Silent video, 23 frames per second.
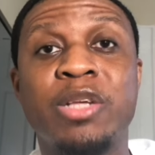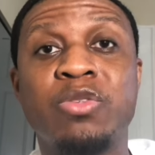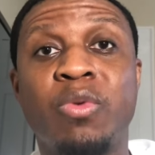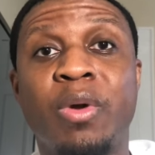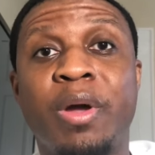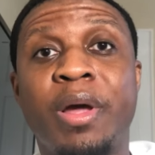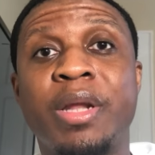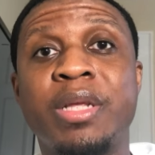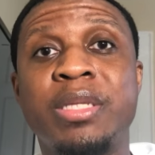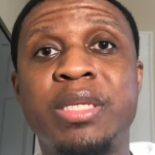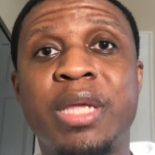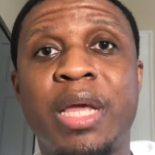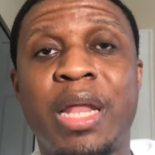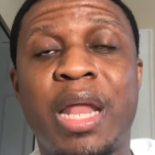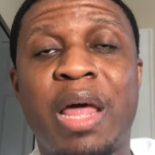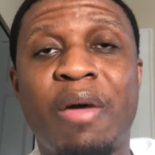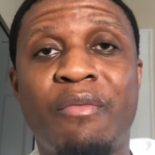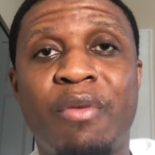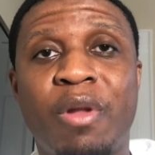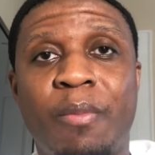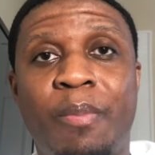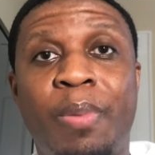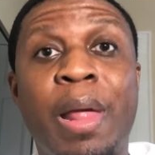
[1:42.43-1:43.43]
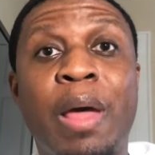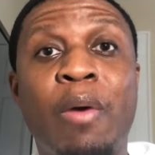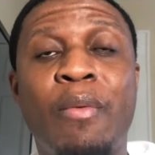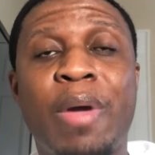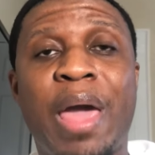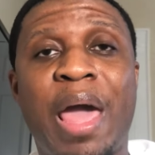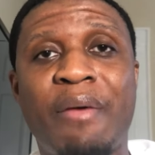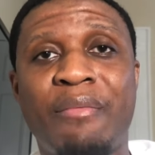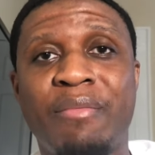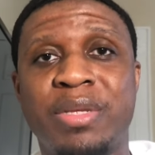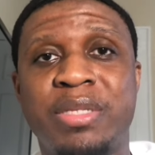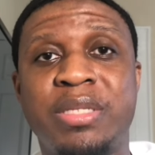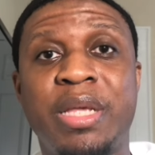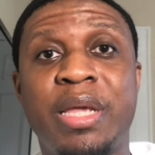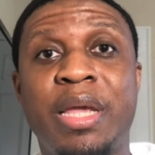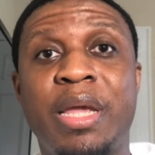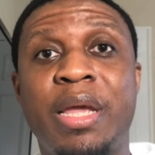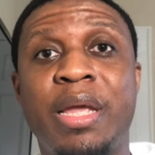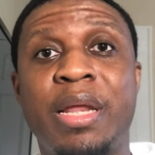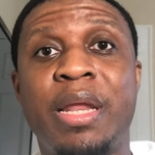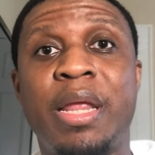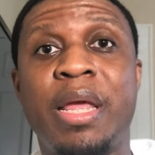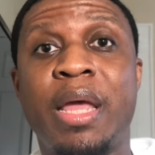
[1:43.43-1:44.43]
we're gonna see a level of play we haven't
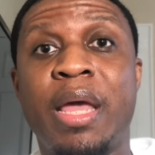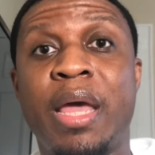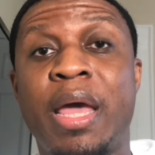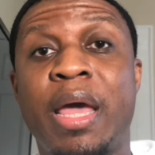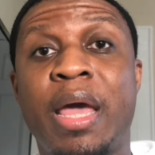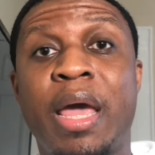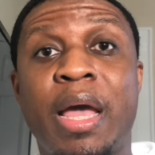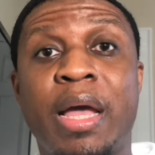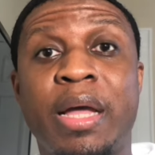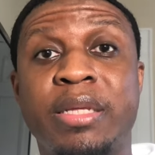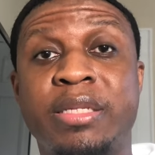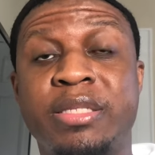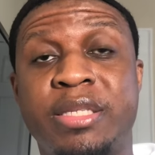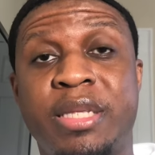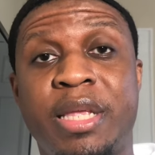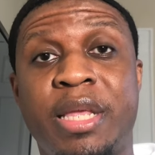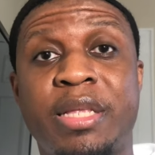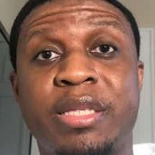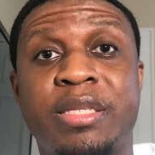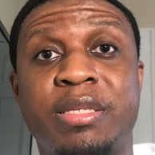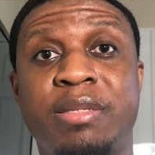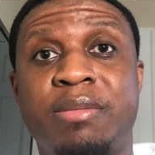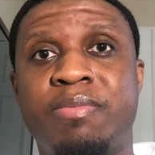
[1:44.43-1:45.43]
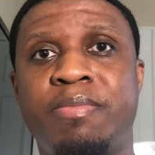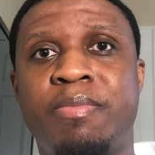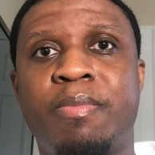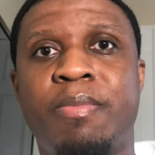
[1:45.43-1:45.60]
seen since